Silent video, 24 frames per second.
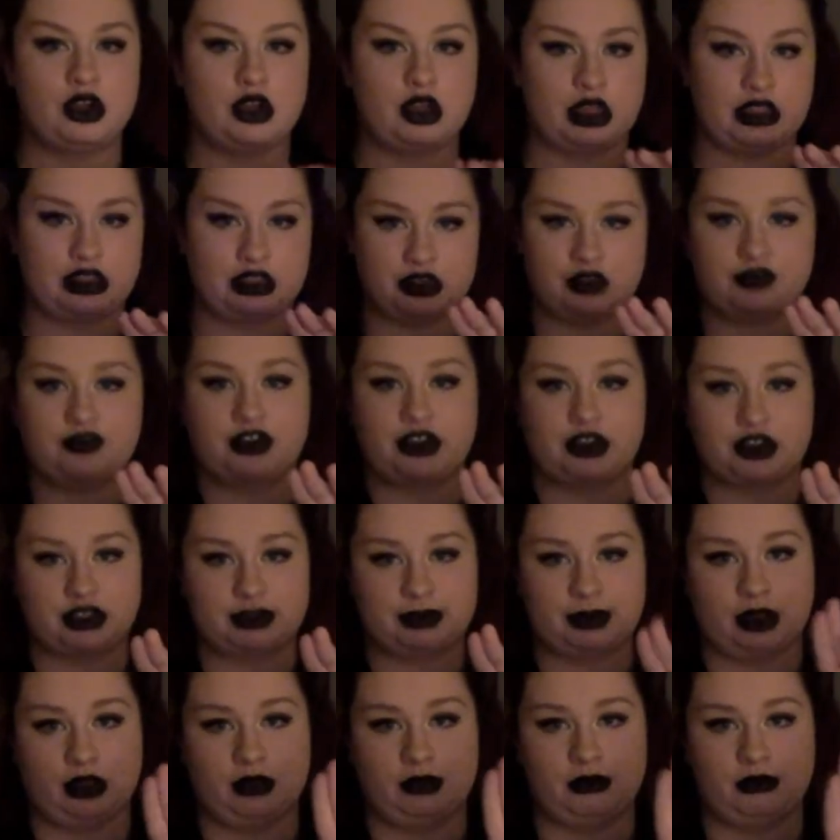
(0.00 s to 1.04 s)
and then you
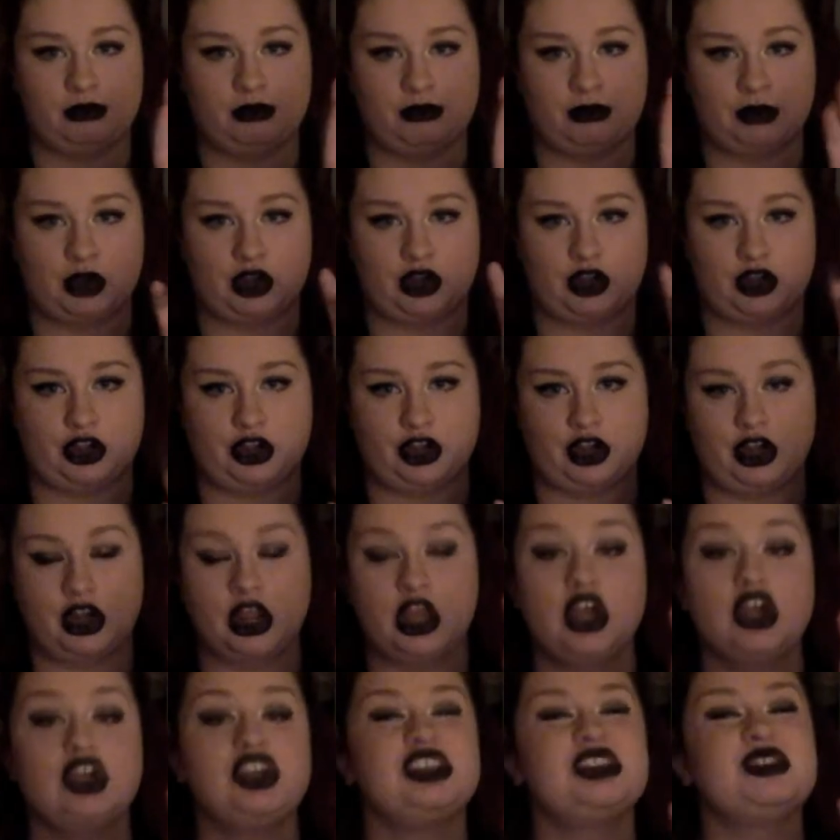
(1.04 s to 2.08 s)
fingerspell murder.
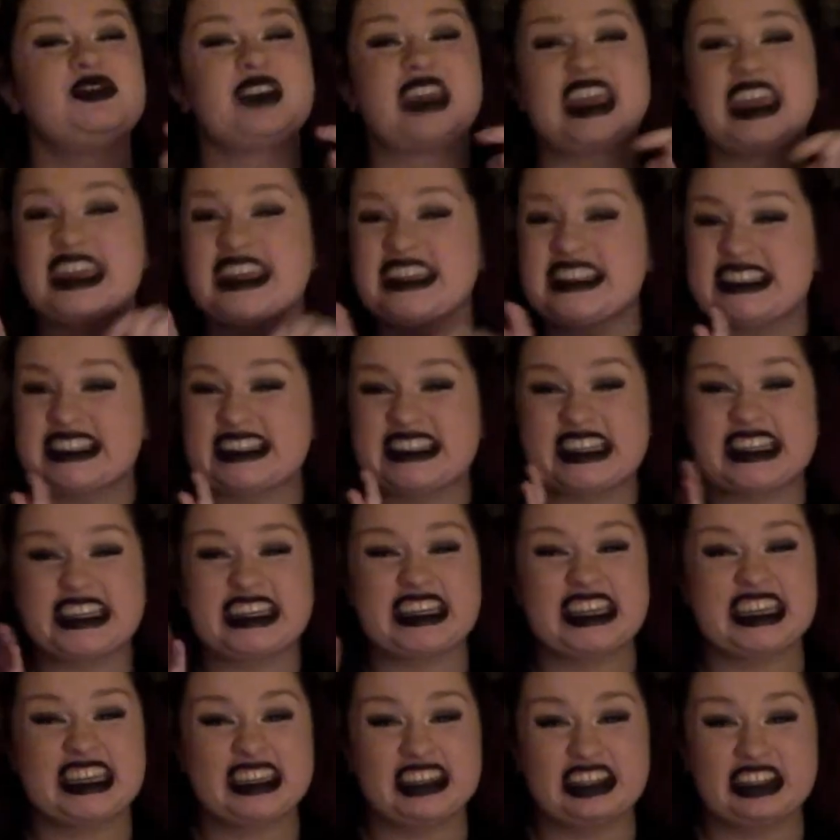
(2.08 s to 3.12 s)
You can say
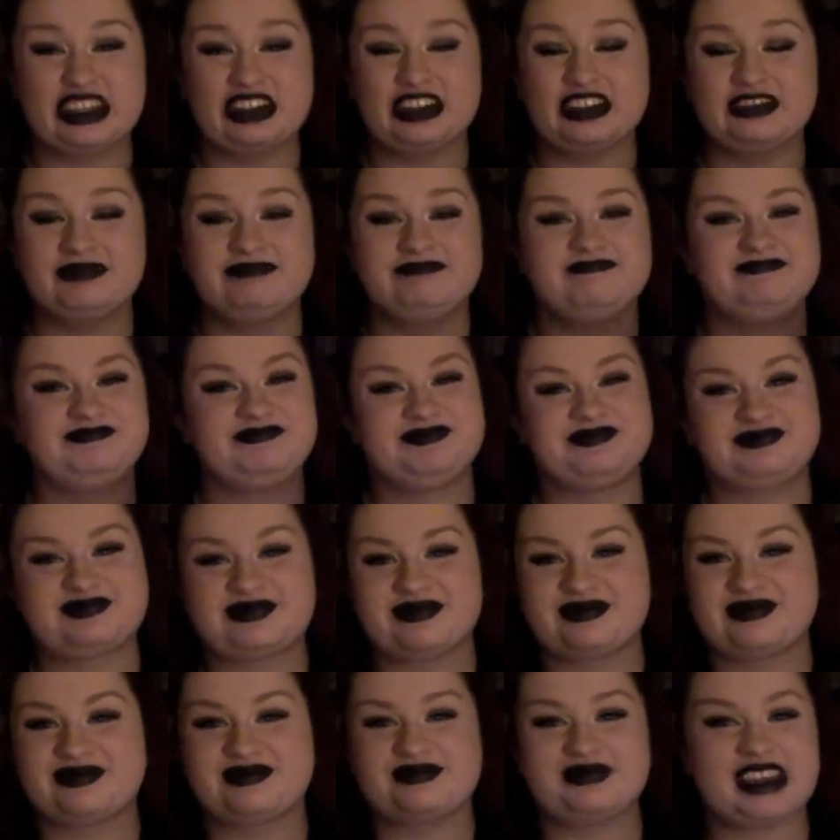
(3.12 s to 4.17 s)
kill,
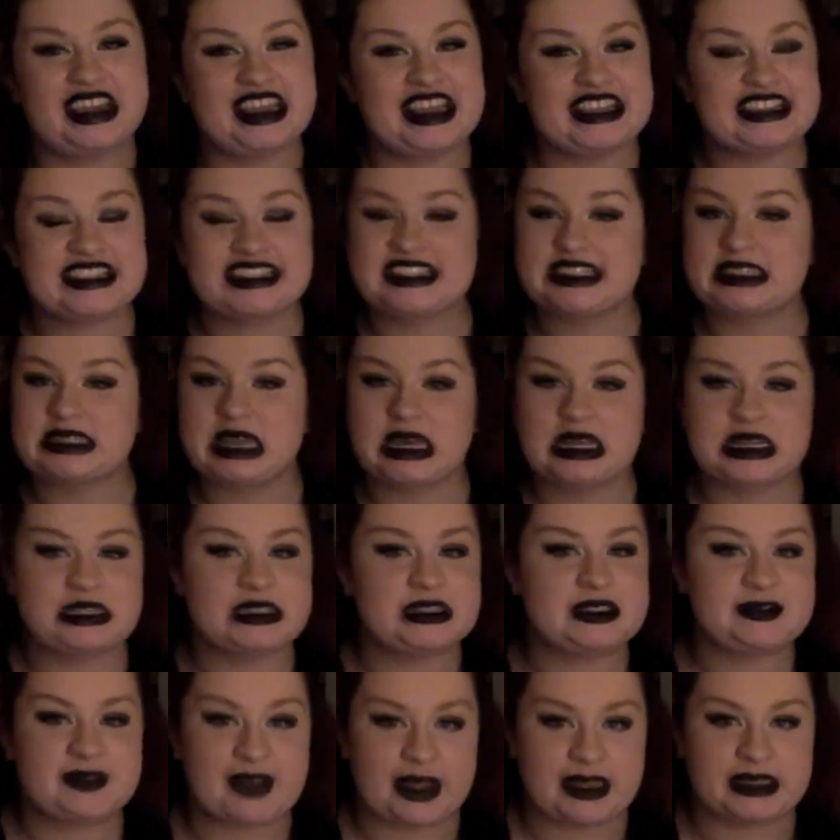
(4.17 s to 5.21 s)
it's not as
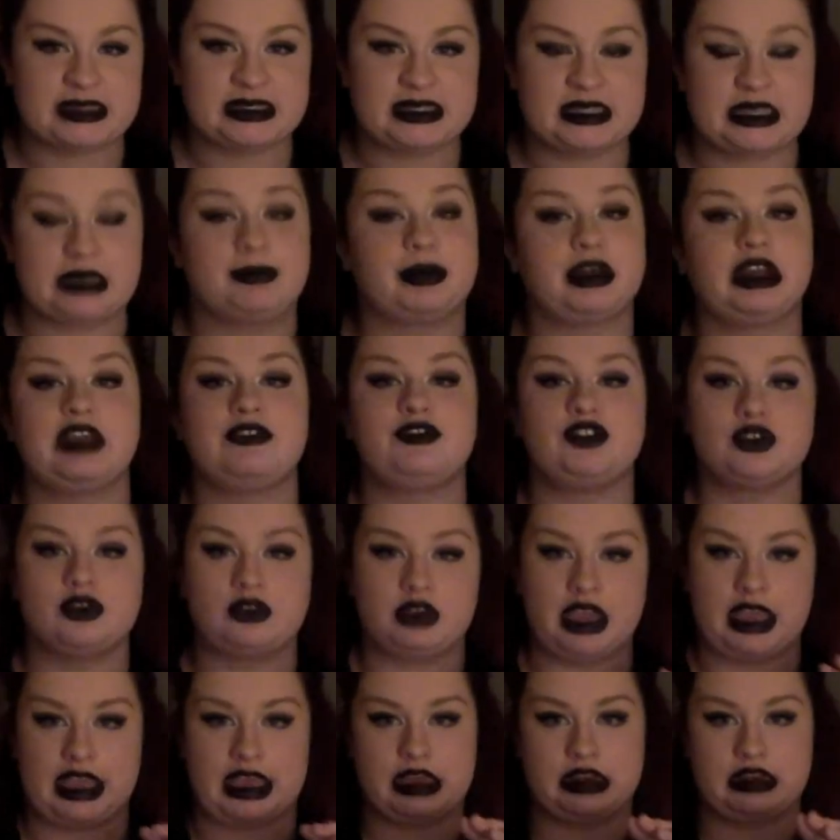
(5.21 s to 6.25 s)
fancy, but if you
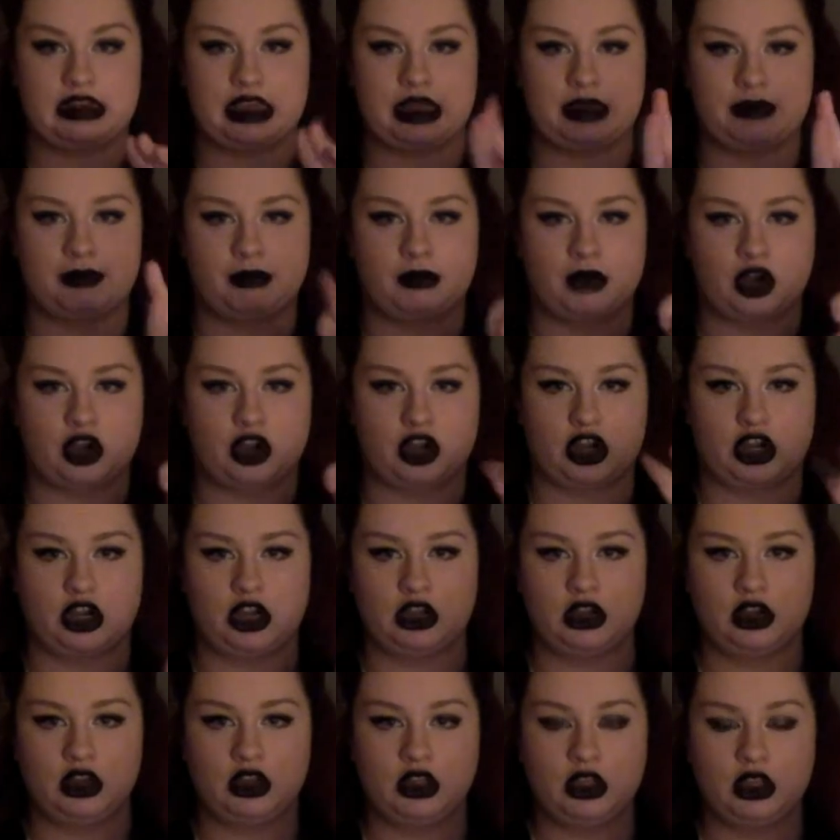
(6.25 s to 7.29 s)
can't get
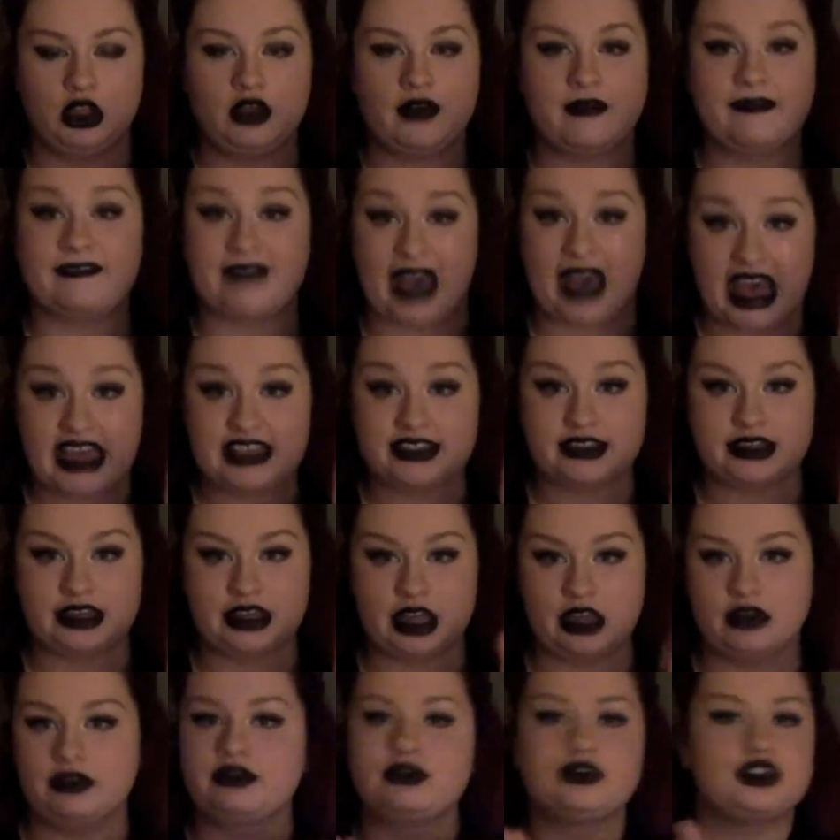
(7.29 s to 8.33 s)
murder fast
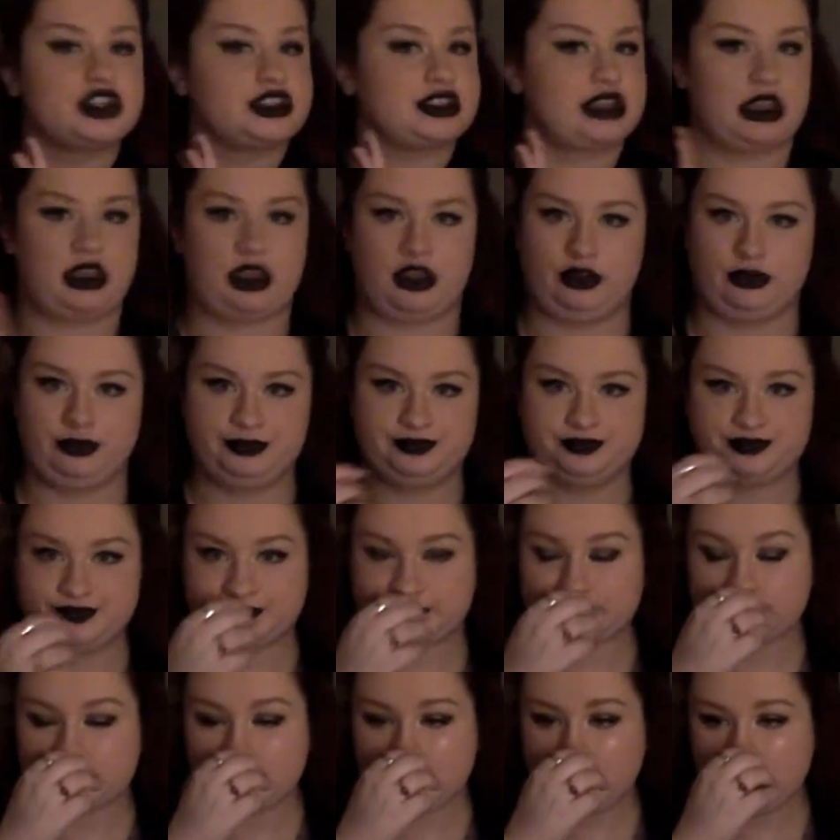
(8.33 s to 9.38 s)
enough, just say kill.
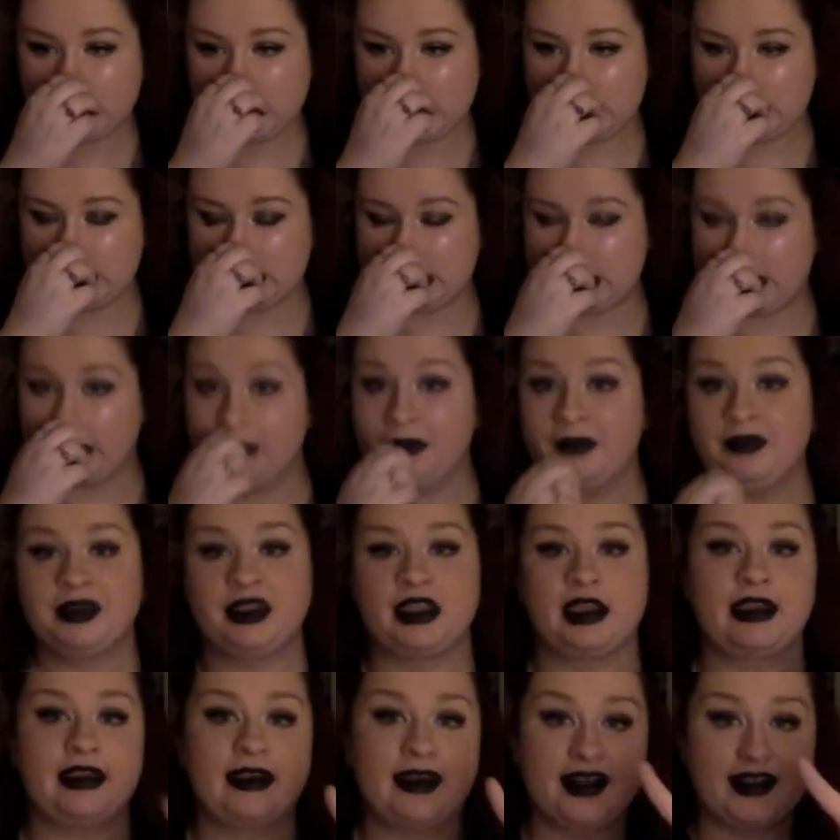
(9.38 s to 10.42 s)
So,
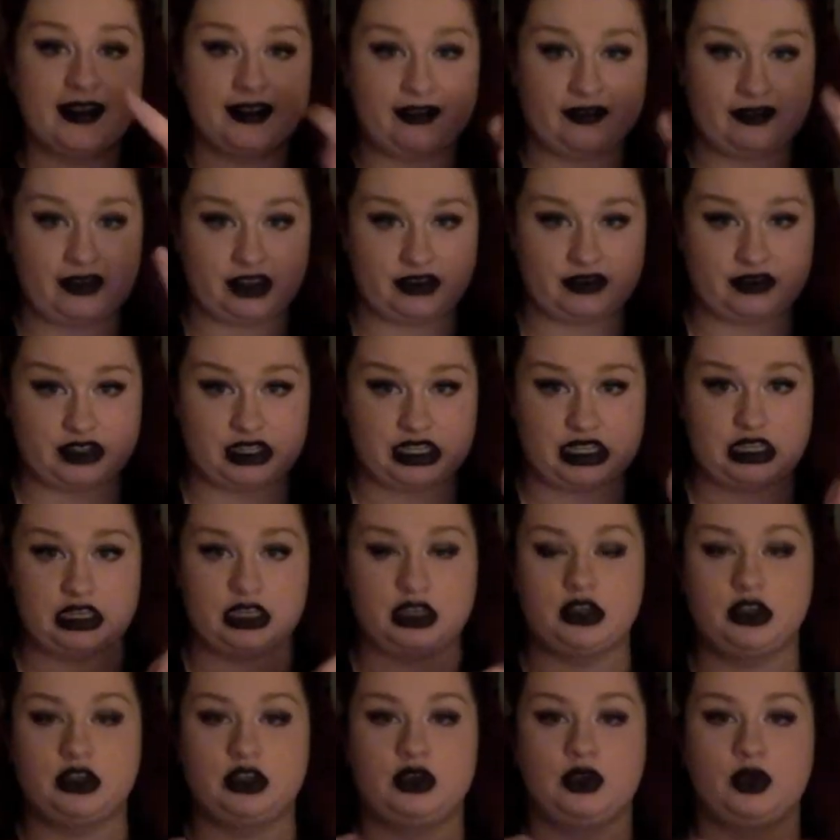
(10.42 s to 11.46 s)
50
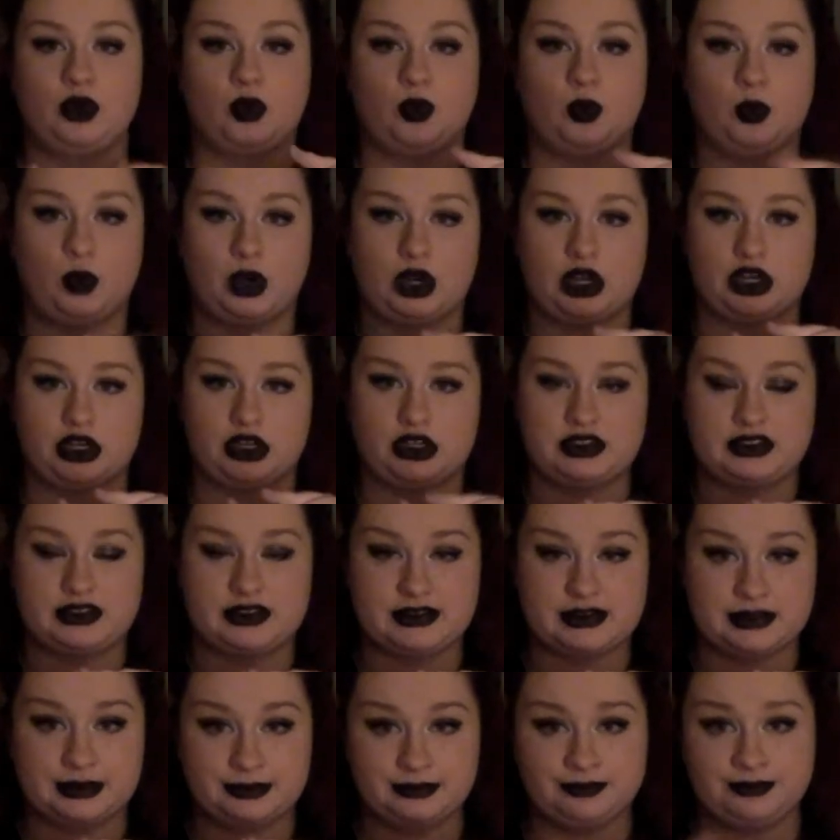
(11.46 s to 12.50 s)

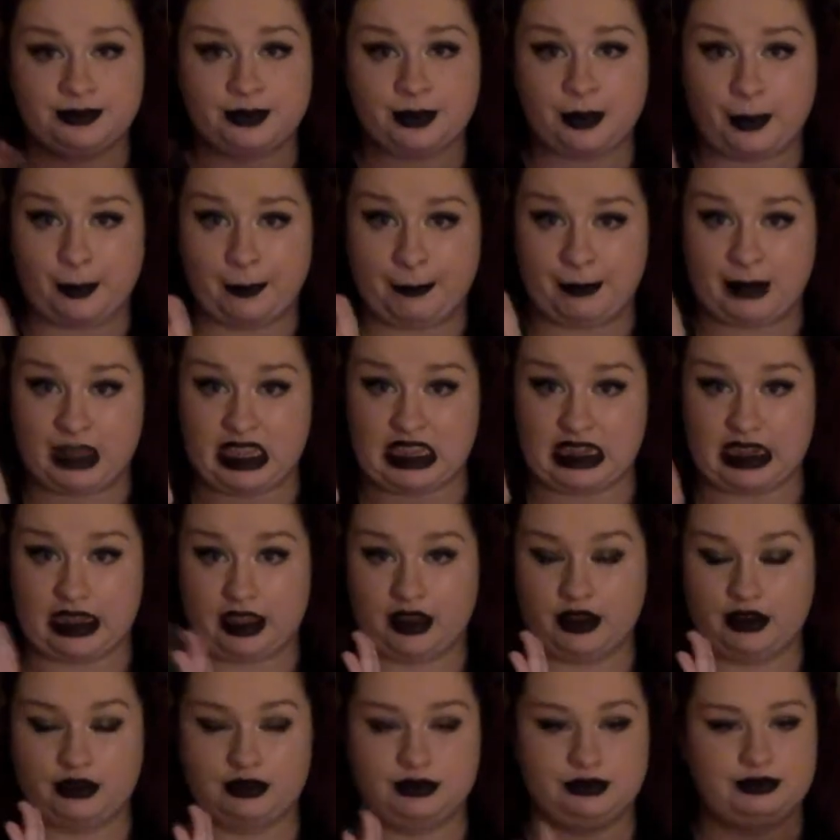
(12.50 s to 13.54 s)
words
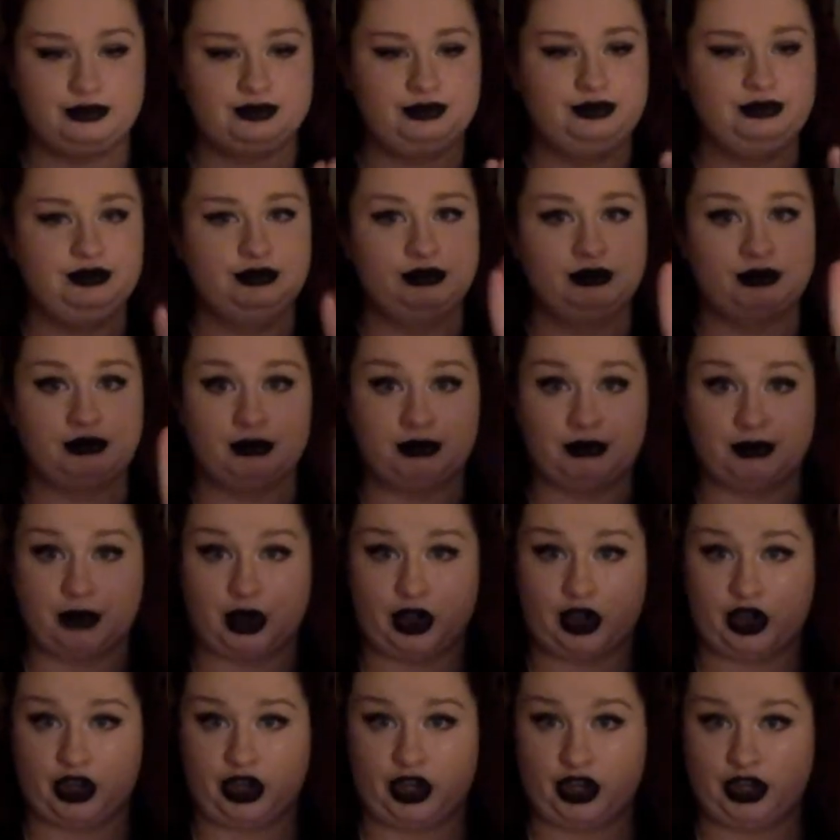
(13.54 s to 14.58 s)
meaning
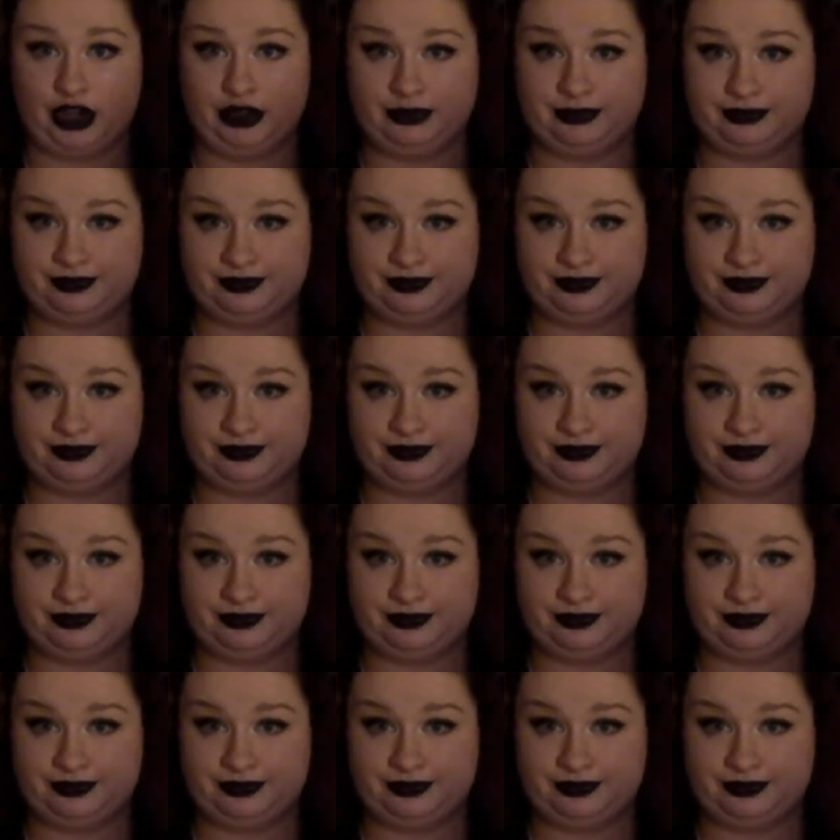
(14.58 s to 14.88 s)
murder.